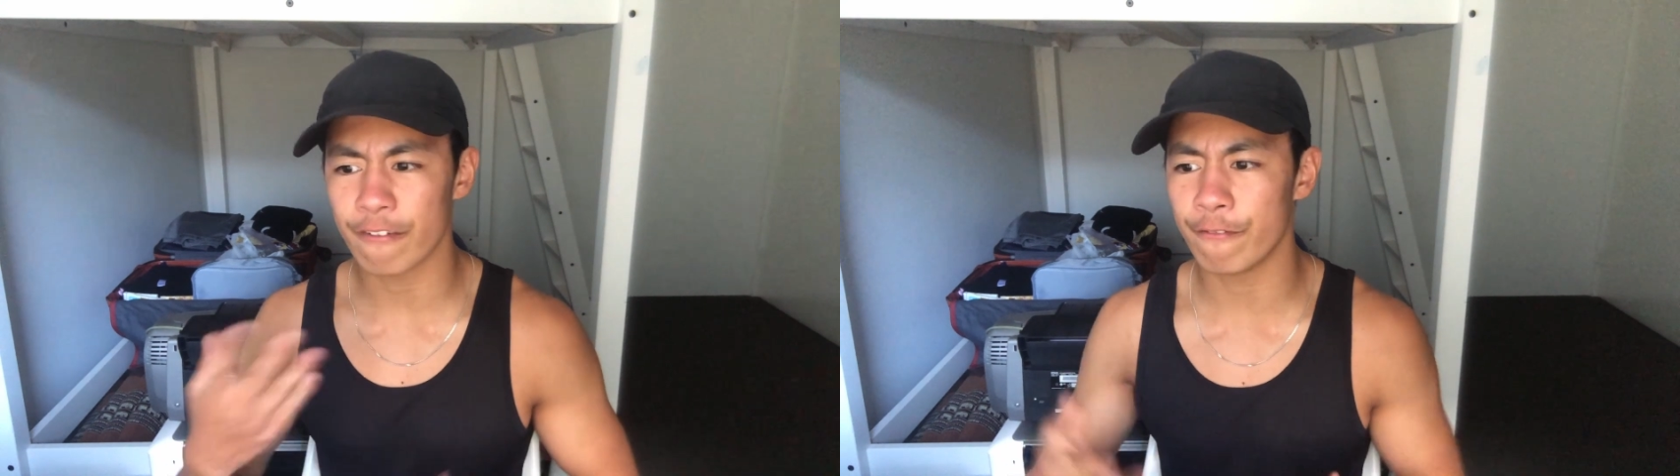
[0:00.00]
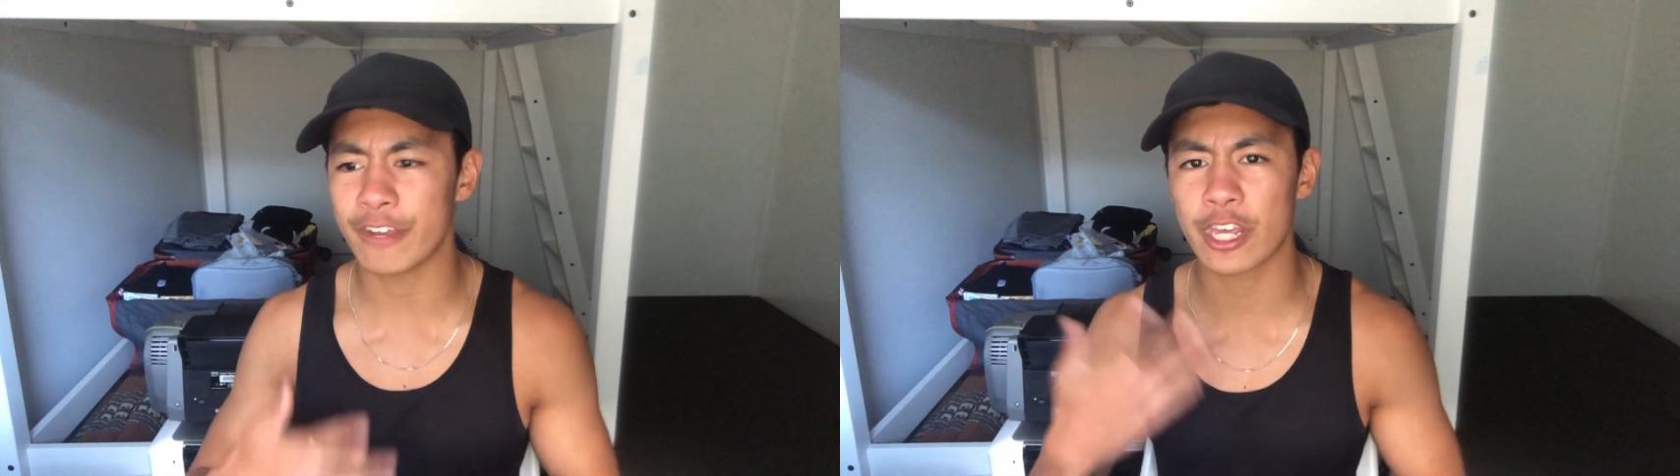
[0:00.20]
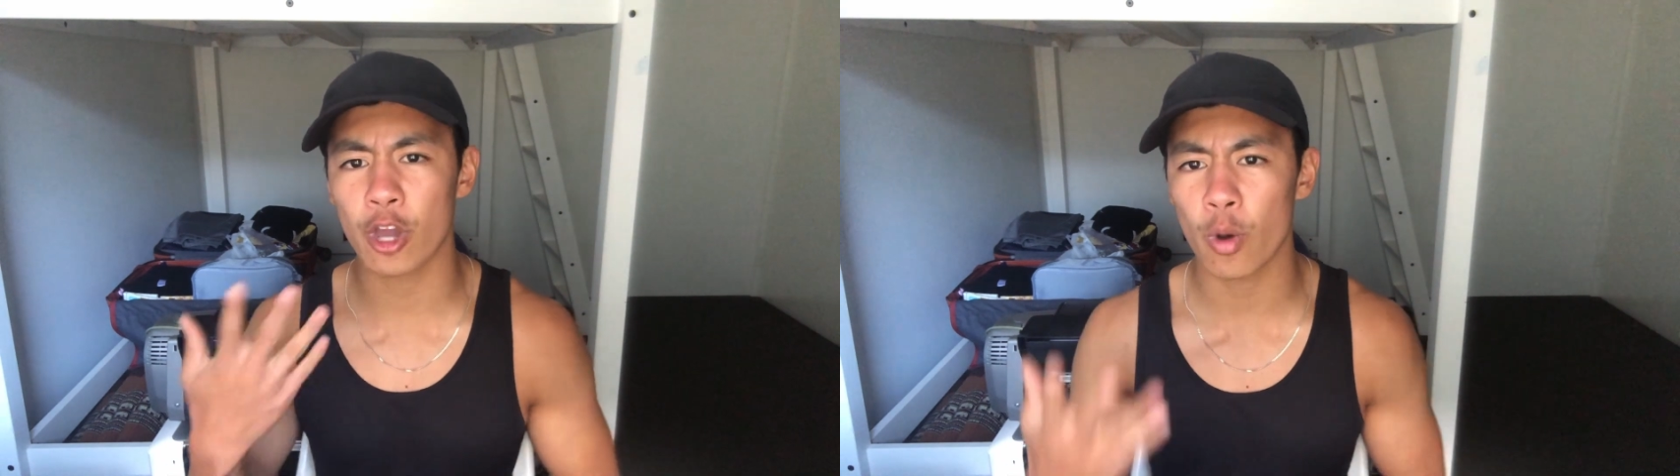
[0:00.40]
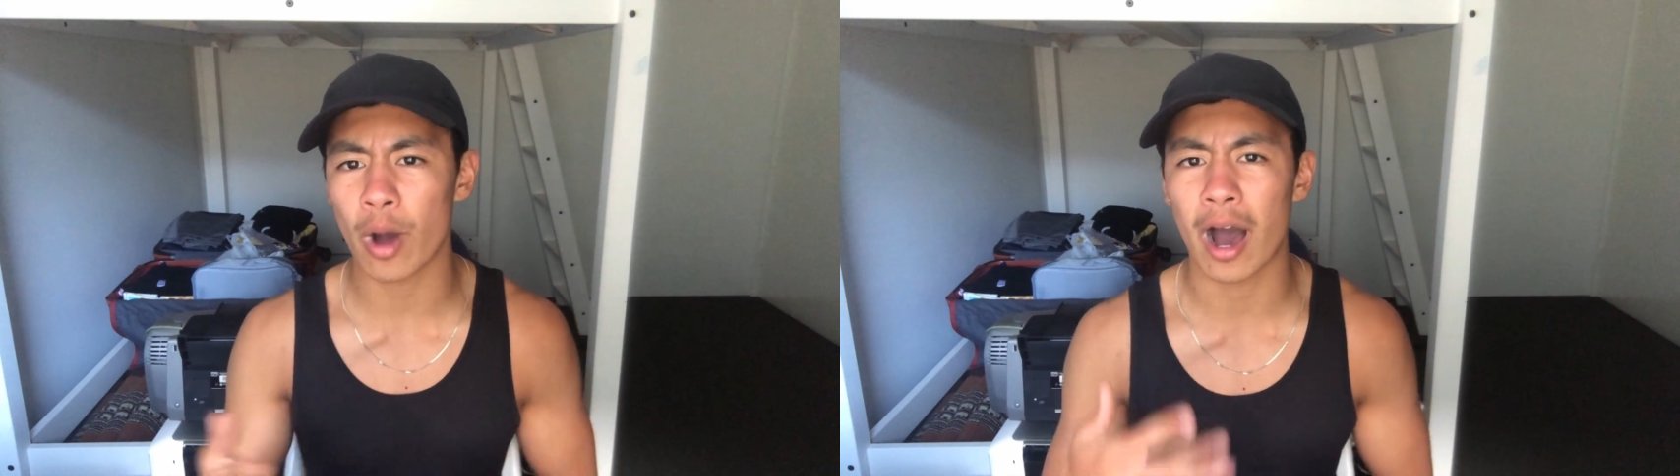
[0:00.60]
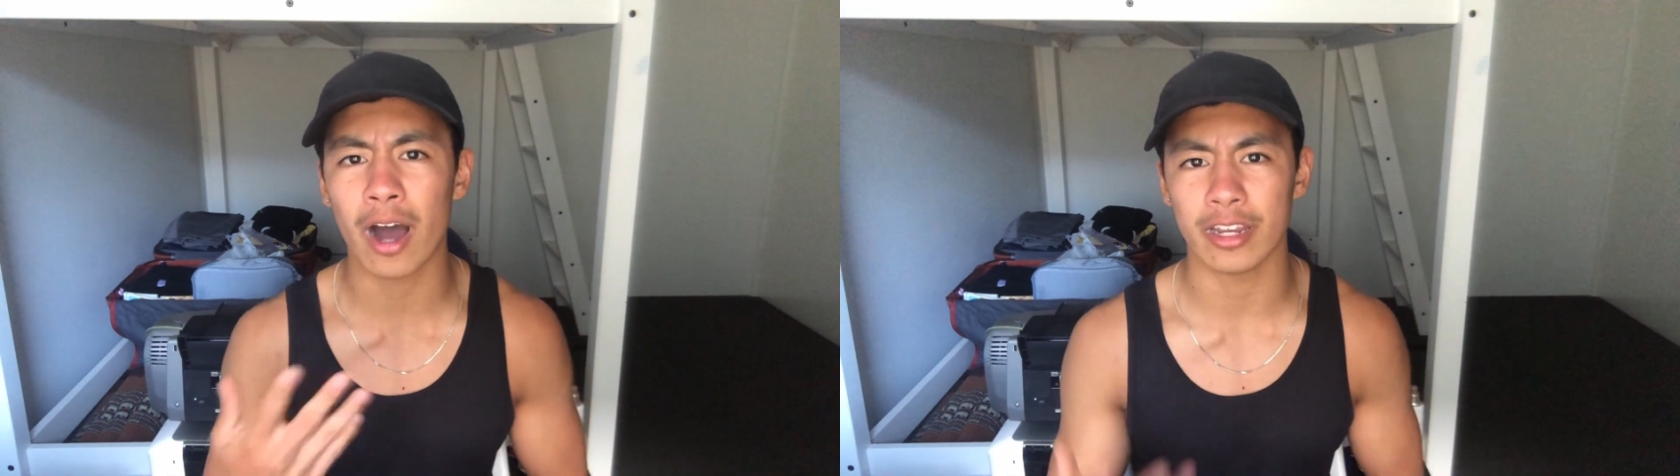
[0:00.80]
video
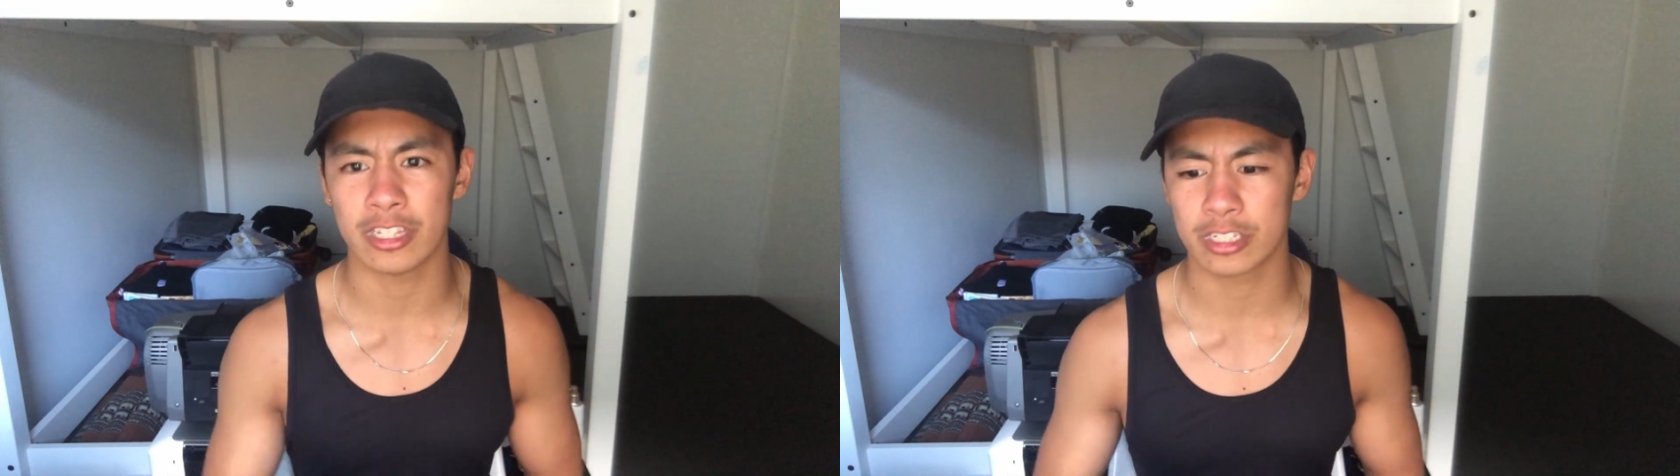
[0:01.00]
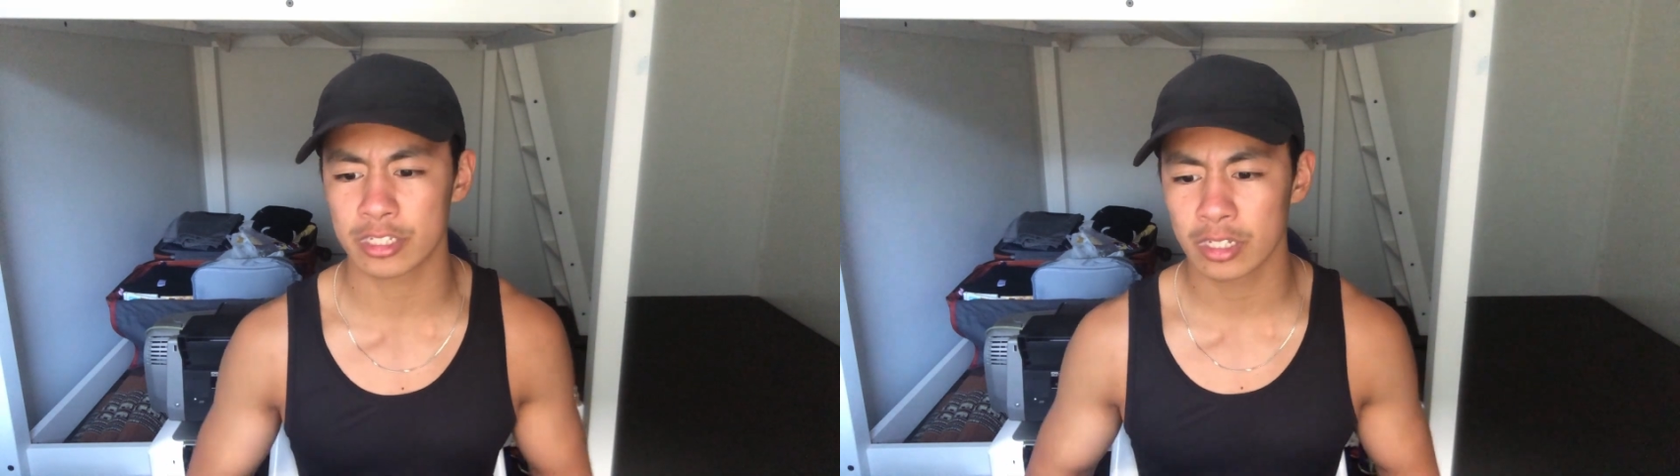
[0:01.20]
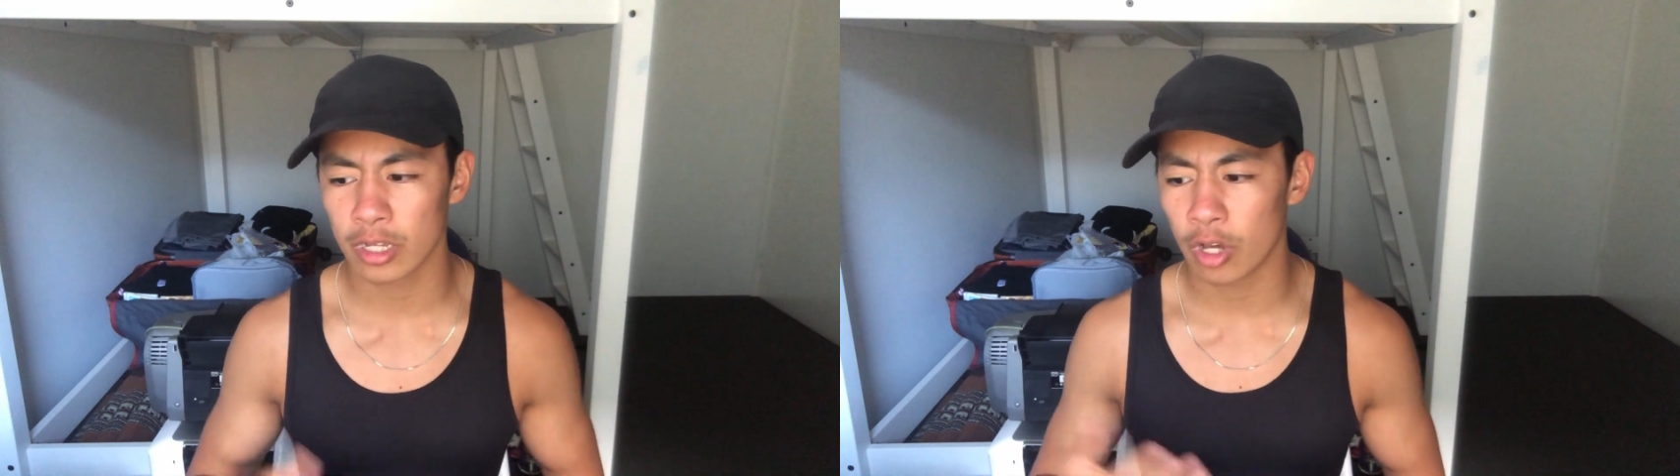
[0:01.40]
art, this